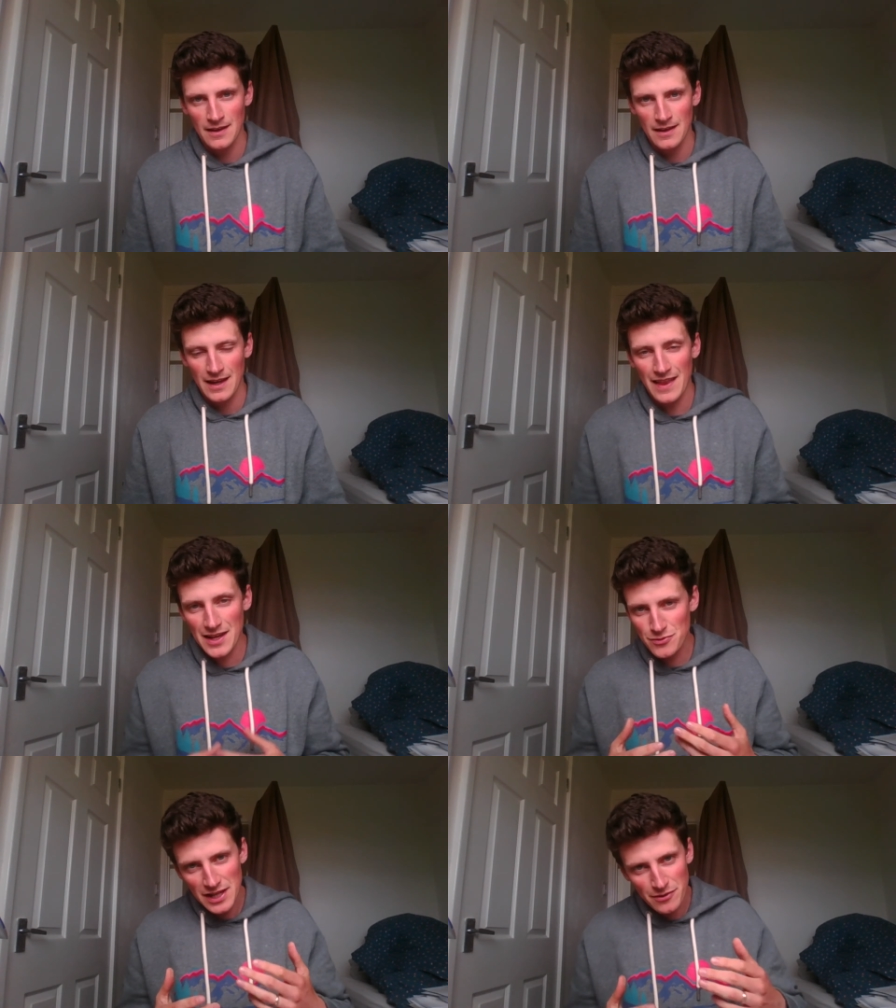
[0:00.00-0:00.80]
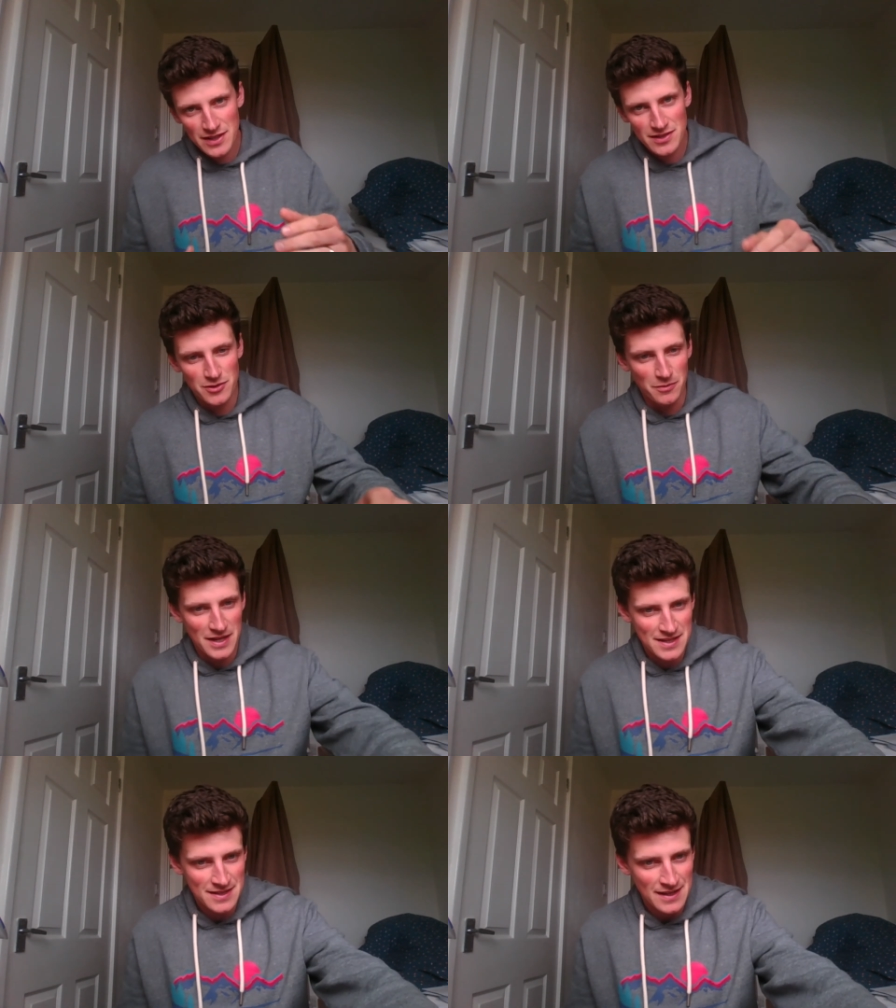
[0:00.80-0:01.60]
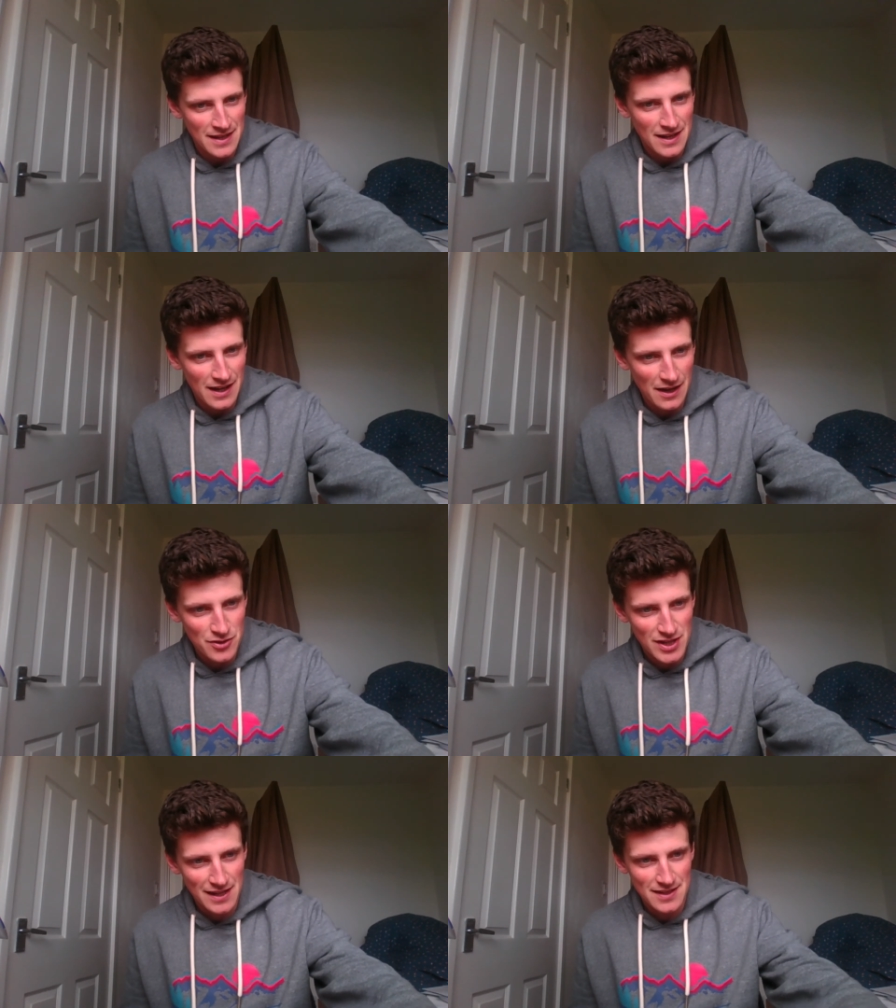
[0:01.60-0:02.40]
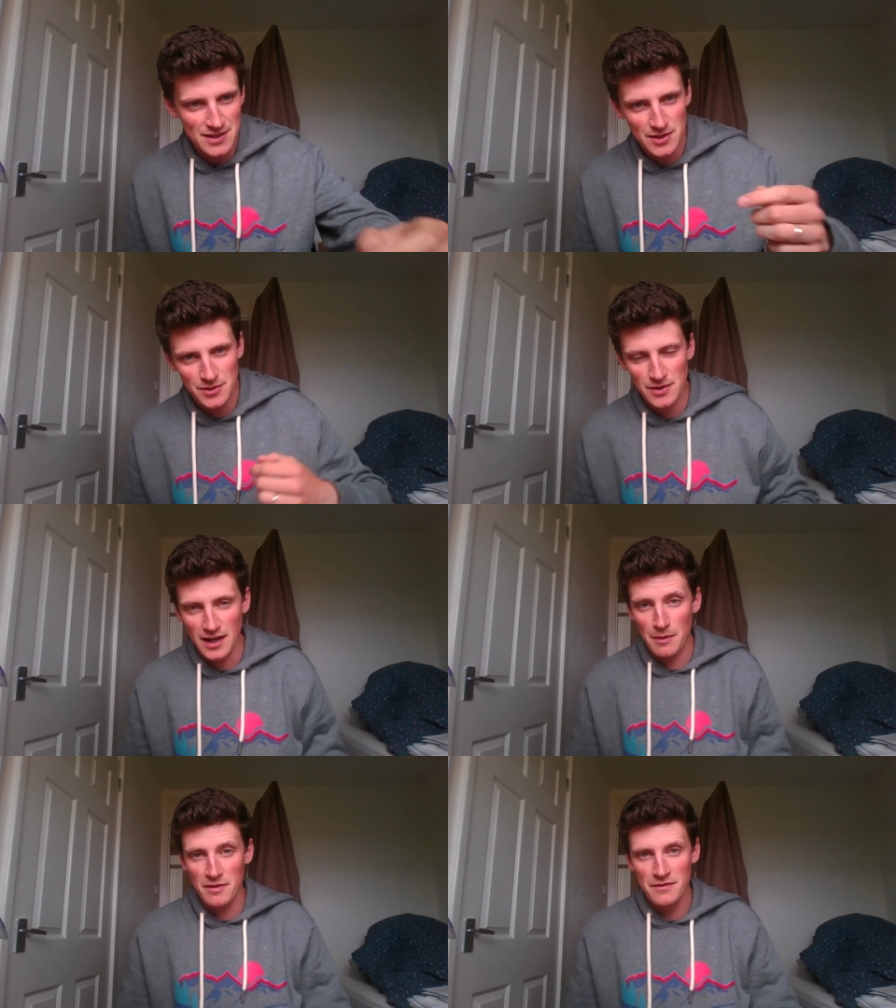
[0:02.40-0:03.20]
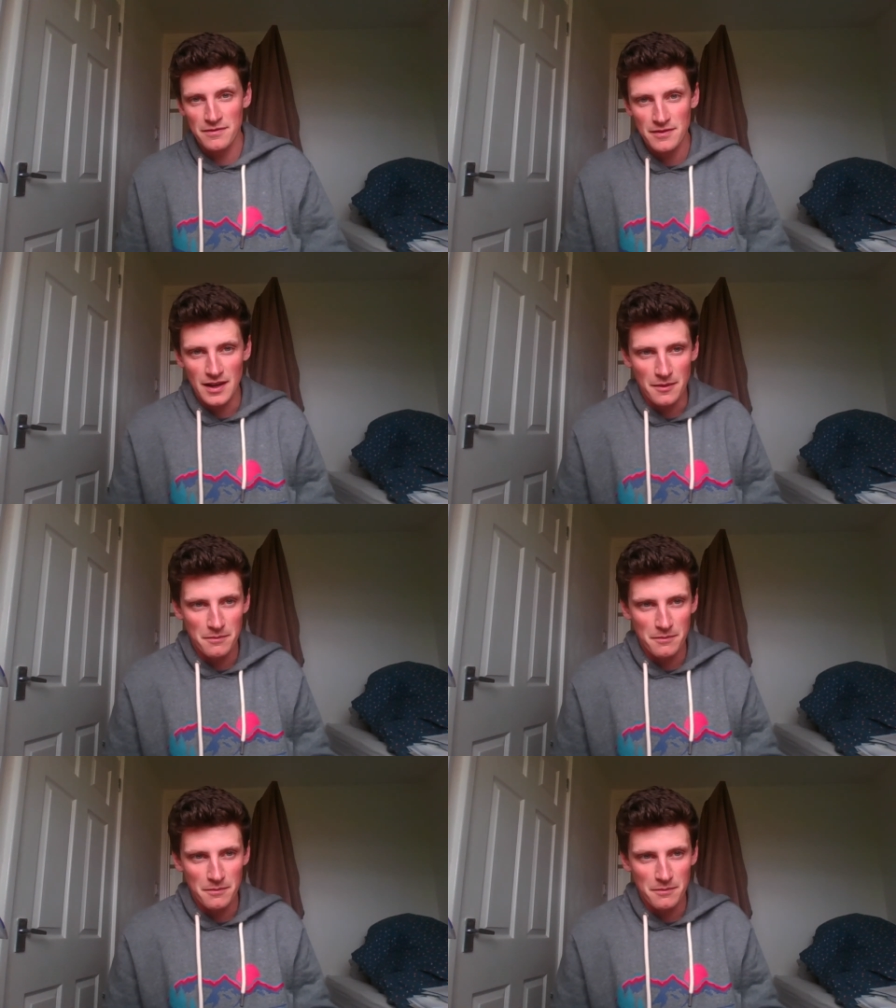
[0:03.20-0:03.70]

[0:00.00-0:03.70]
And that's really critical because I was chatting to a couple of uh,